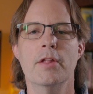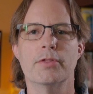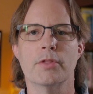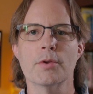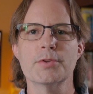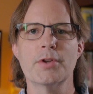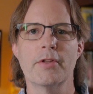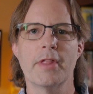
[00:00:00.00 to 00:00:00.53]

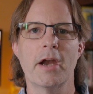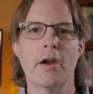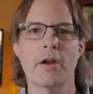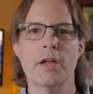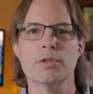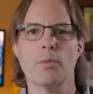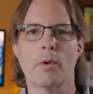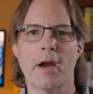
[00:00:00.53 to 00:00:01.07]
Those are the
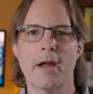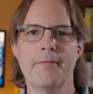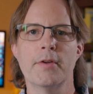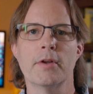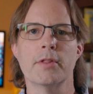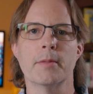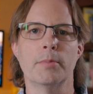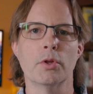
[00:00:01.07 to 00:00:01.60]
areas where I
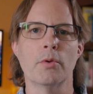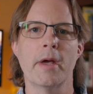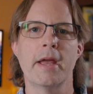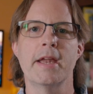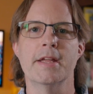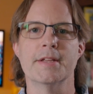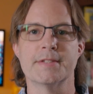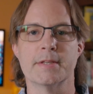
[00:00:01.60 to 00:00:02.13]
feel the
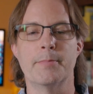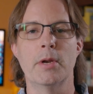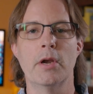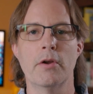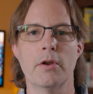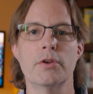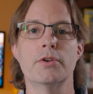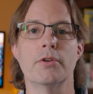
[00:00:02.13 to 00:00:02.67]
Bluetti is
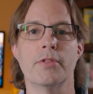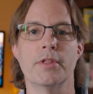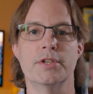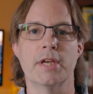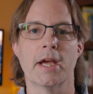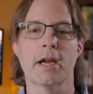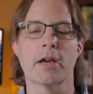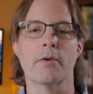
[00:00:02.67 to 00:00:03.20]
superior to the
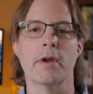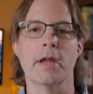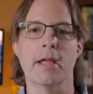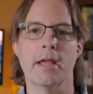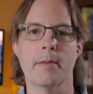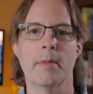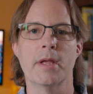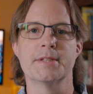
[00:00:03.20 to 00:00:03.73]
Jackery
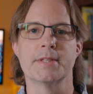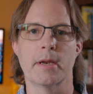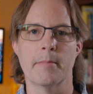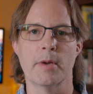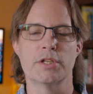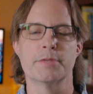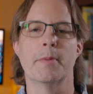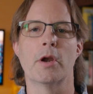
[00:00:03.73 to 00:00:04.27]
and makes it a
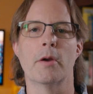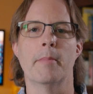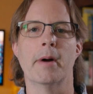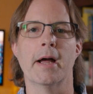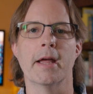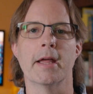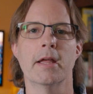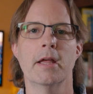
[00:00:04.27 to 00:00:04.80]
much better buy.